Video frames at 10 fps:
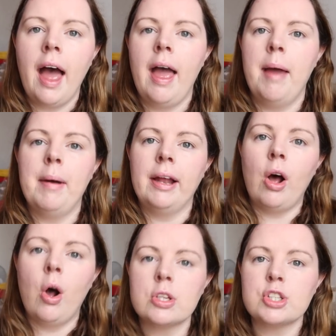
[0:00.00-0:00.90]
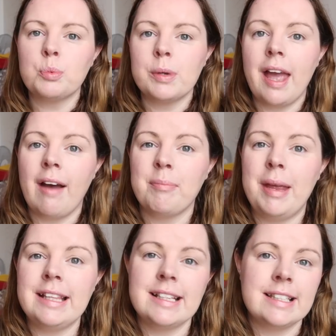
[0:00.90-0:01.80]
And also we have
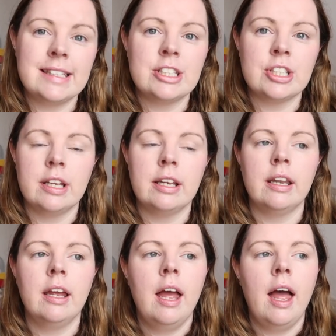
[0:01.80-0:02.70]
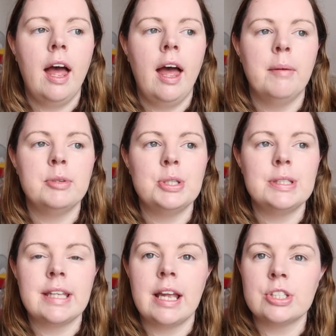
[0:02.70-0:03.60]
made the decision to
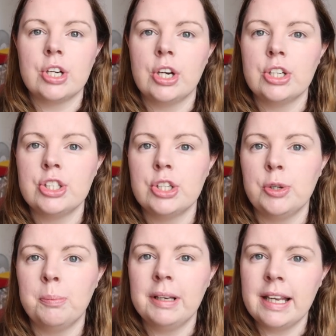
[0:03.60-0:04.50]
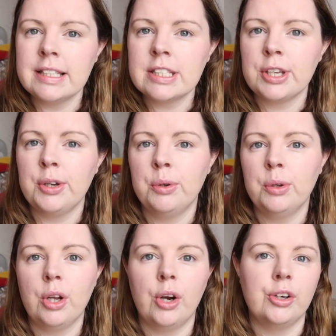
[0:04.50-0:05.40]
send her to play
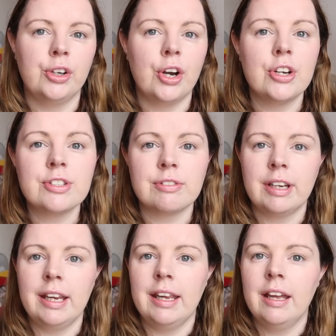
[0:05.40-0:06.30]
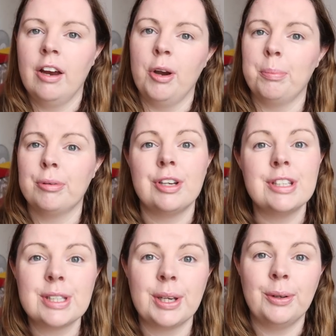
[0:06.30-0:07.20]
school or nursery or
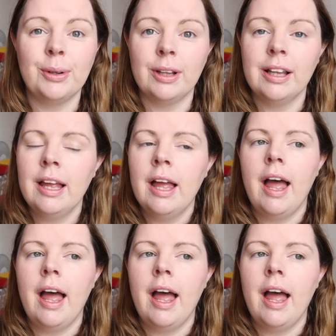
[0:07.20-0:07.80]
preschool.